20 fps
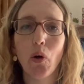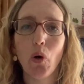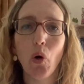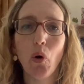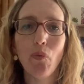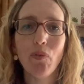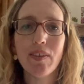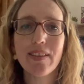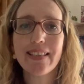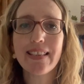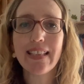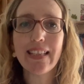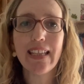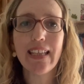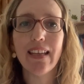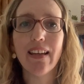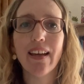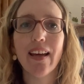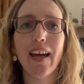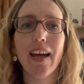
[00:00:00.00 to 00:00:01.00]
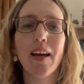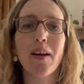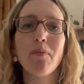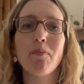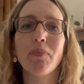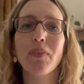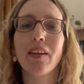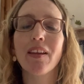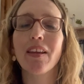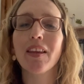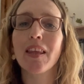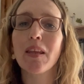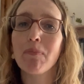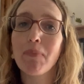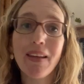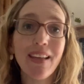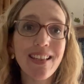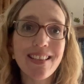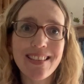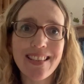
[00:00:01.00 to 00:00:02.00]
obviously the
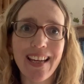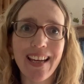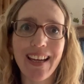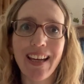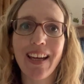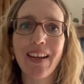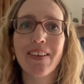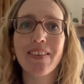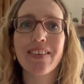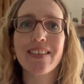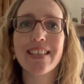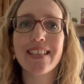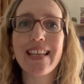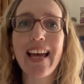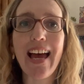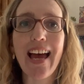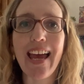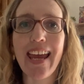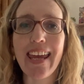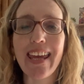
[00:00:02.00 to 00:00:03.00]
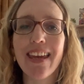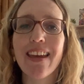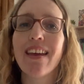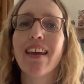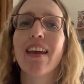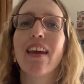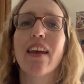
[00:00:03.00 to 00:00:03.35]
biggest thing today